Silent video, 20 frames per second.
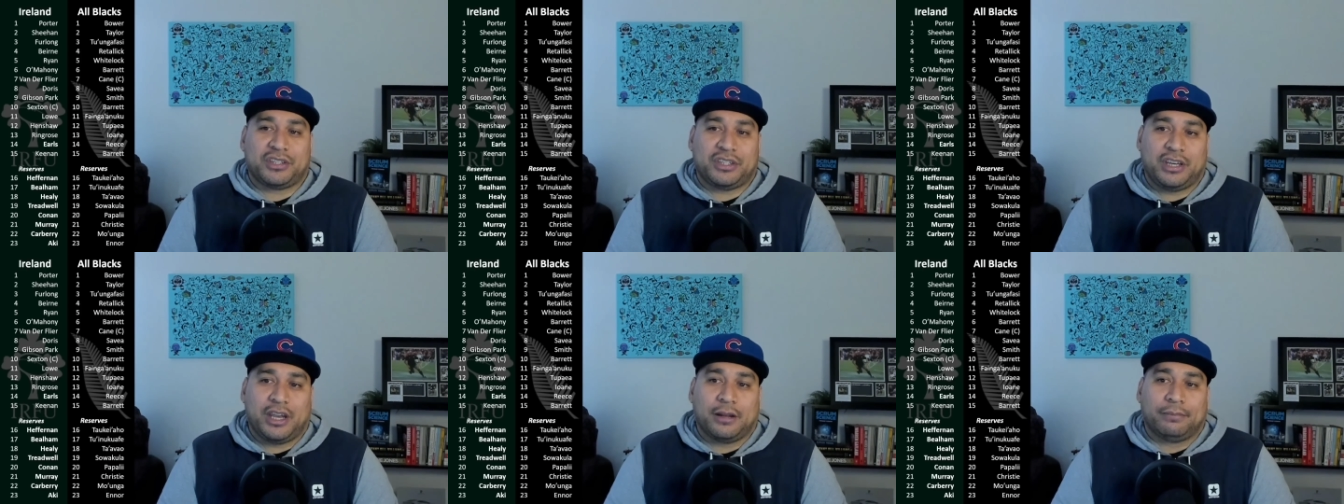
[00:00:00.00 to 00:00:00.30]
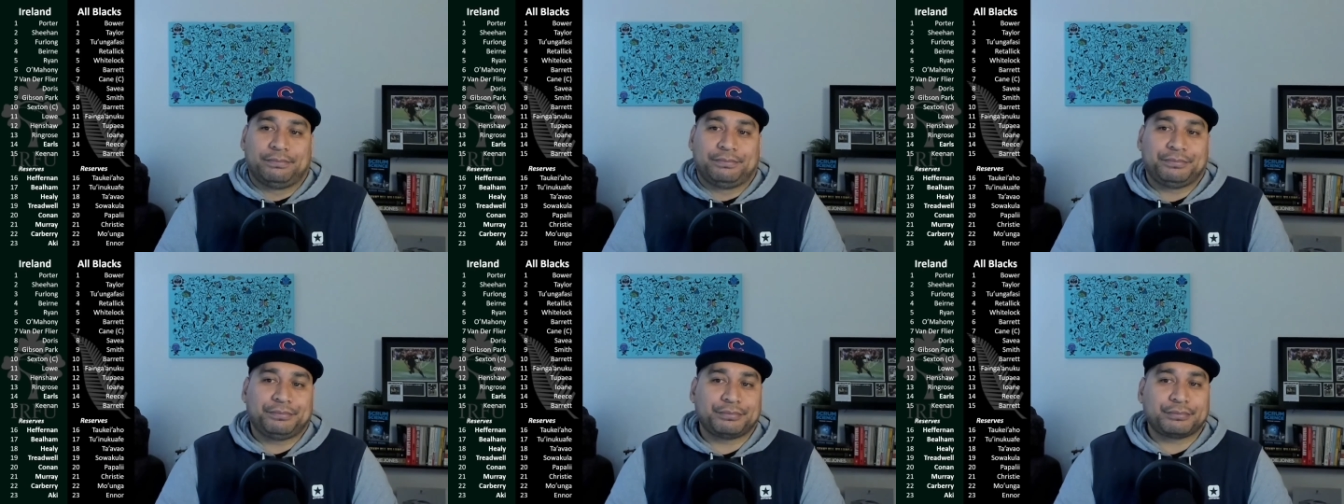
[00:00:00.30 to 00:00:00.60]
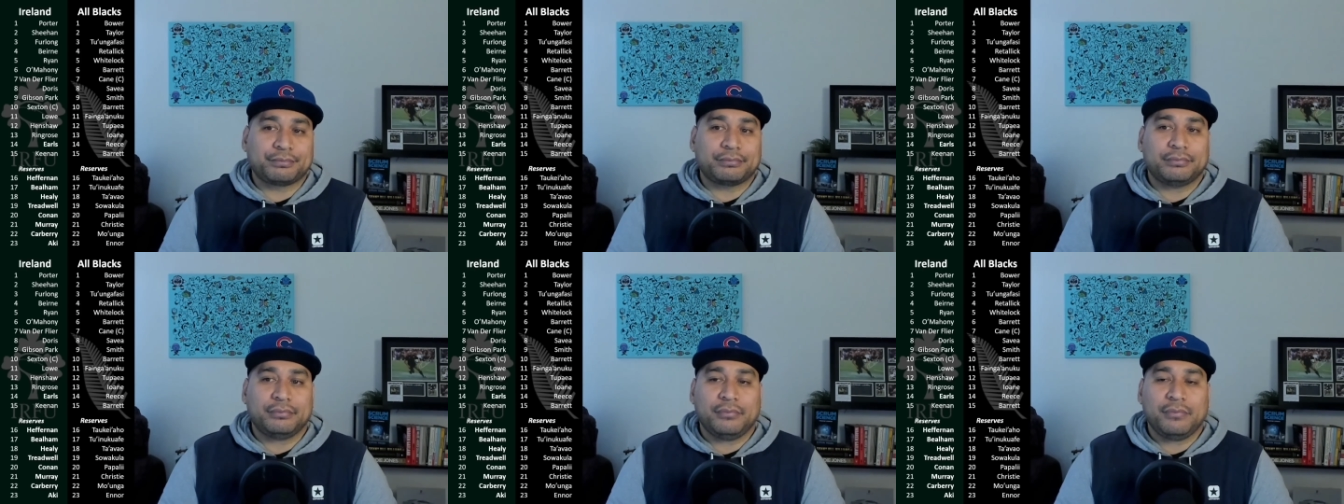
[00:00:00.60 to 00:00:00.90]
yet.
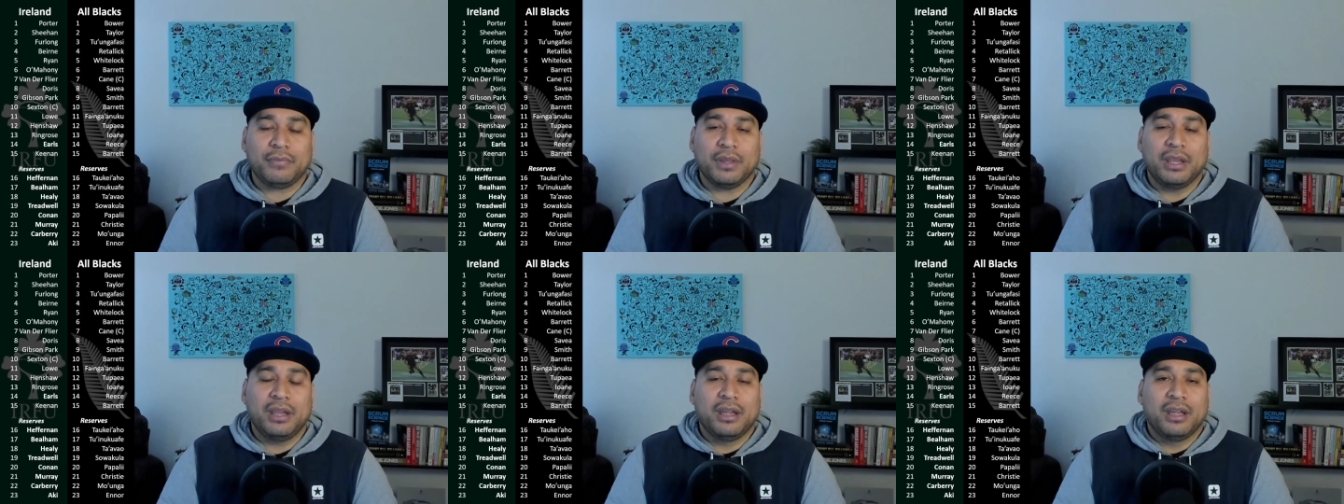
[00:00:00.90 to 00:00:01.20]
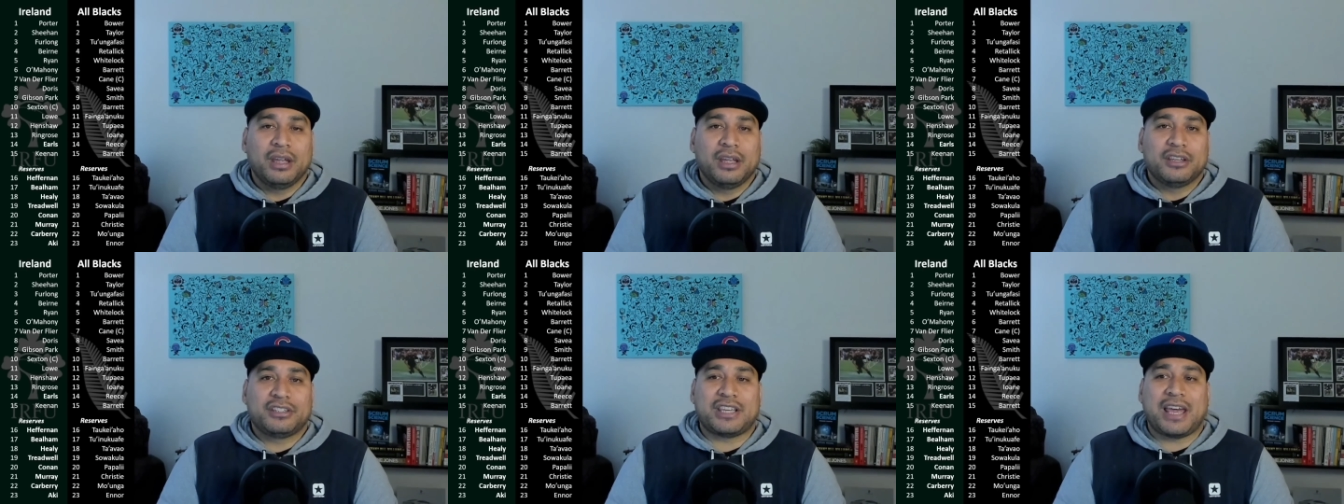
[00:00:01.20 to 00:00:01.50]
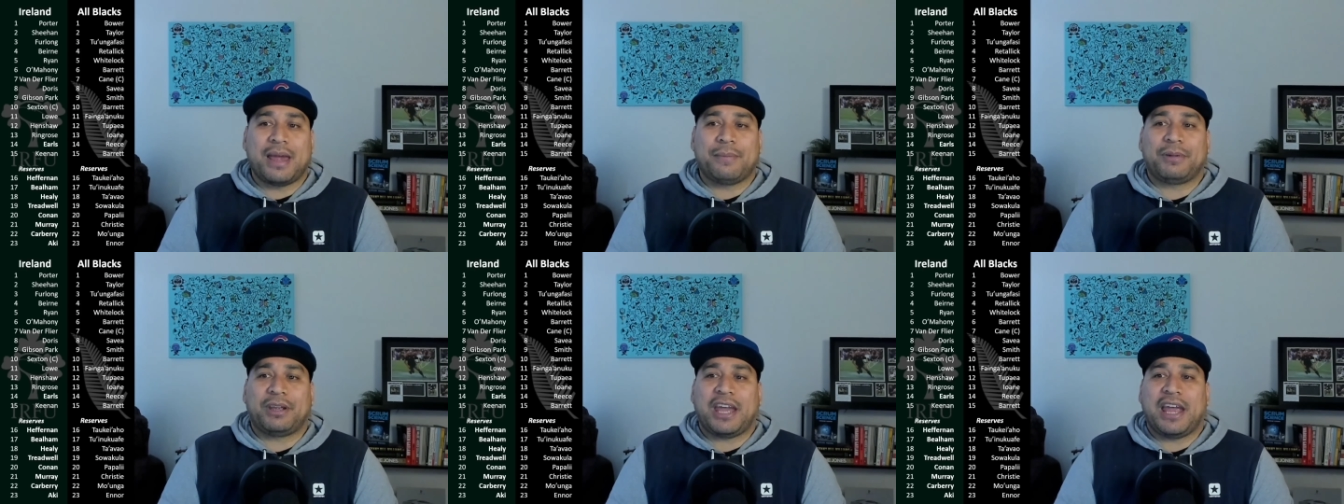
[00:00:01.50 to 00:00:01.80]

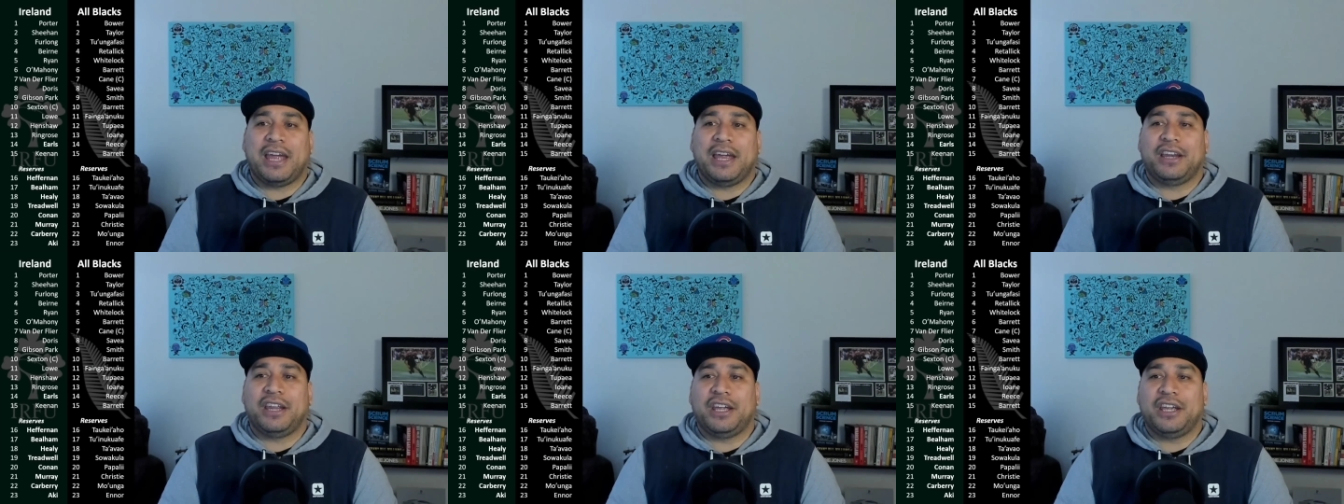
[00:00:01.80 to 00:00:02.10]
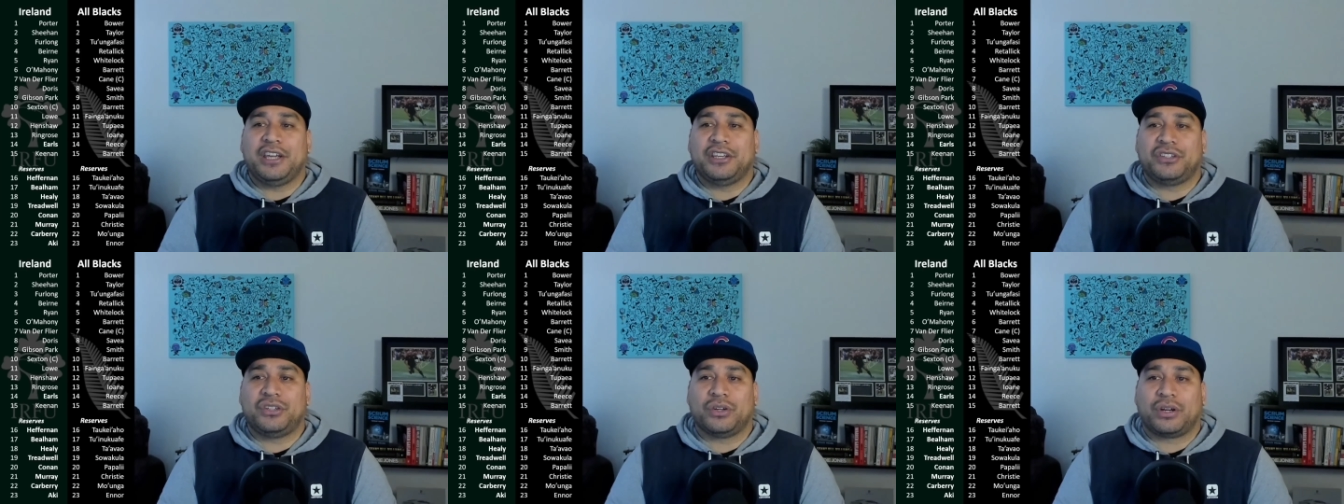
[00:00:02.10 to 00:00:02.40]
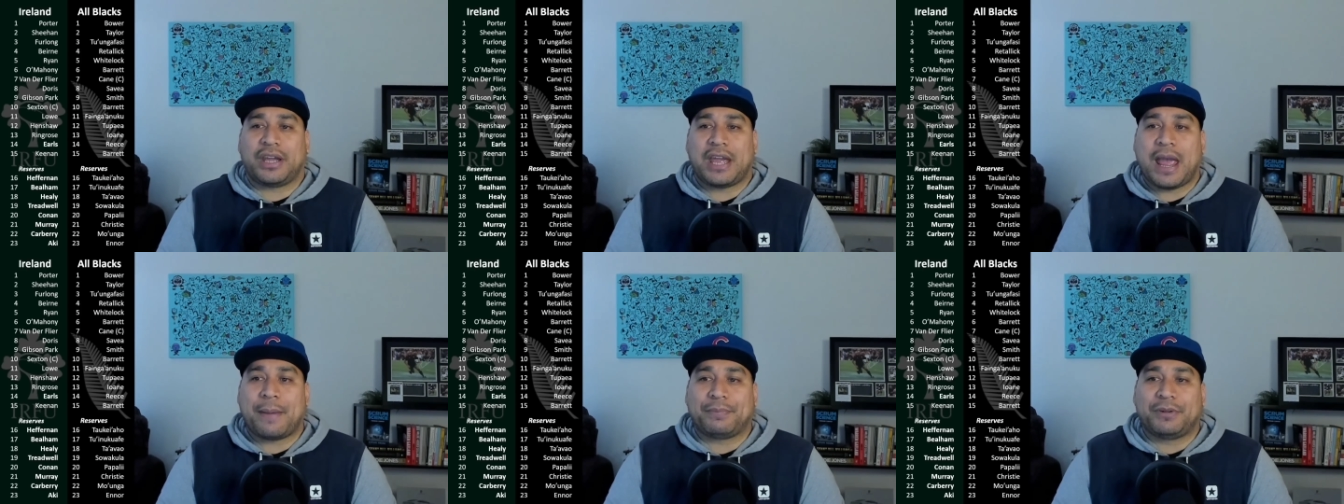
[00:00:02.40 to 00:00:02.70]
Sam Cane is your
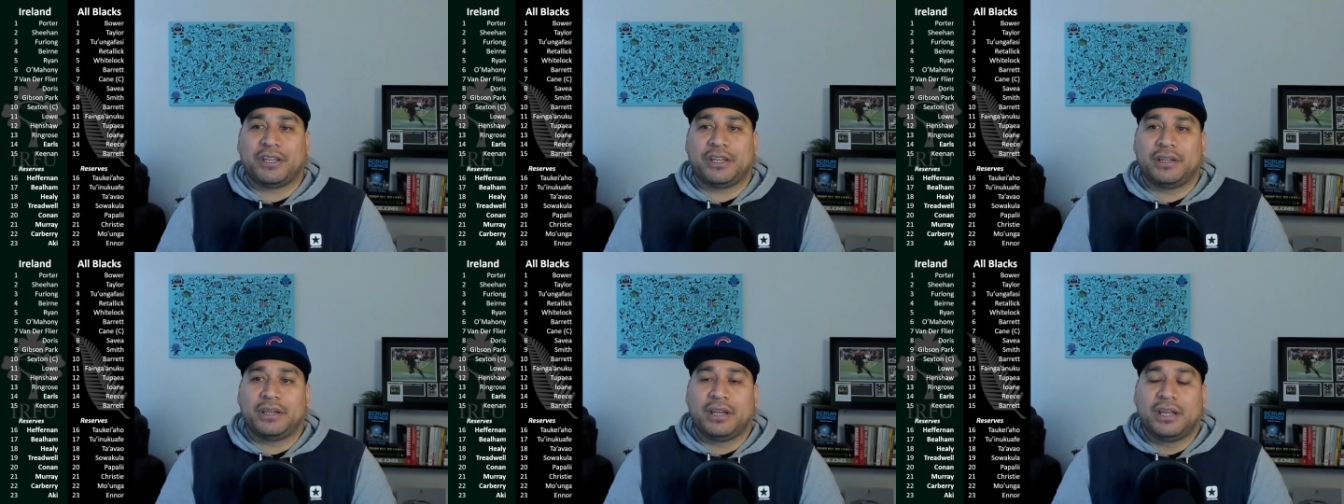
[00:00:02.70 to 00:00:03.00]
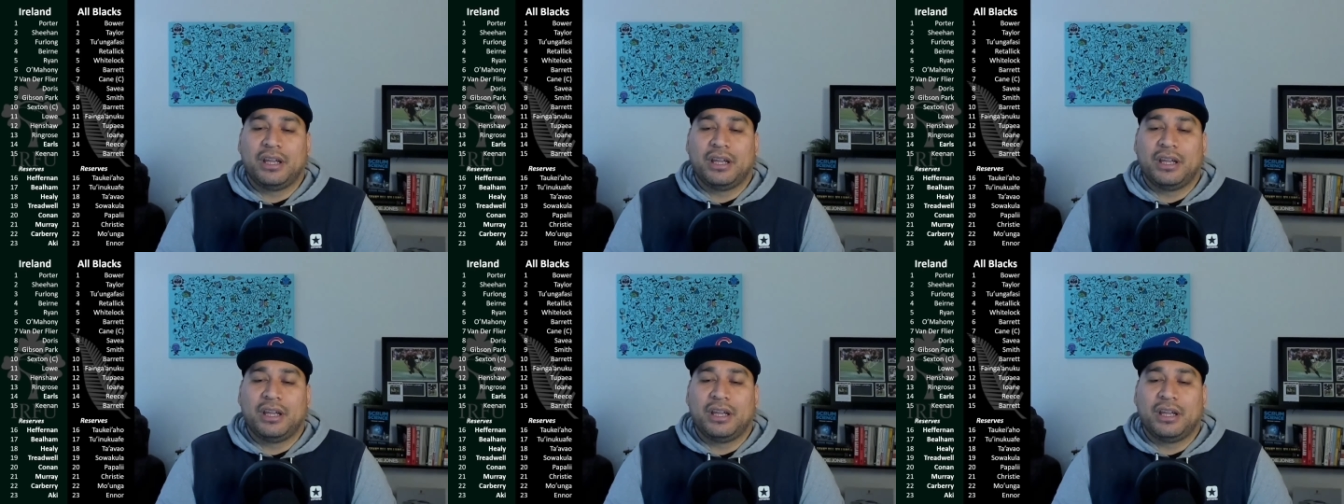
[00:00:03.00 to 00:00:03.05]
captain,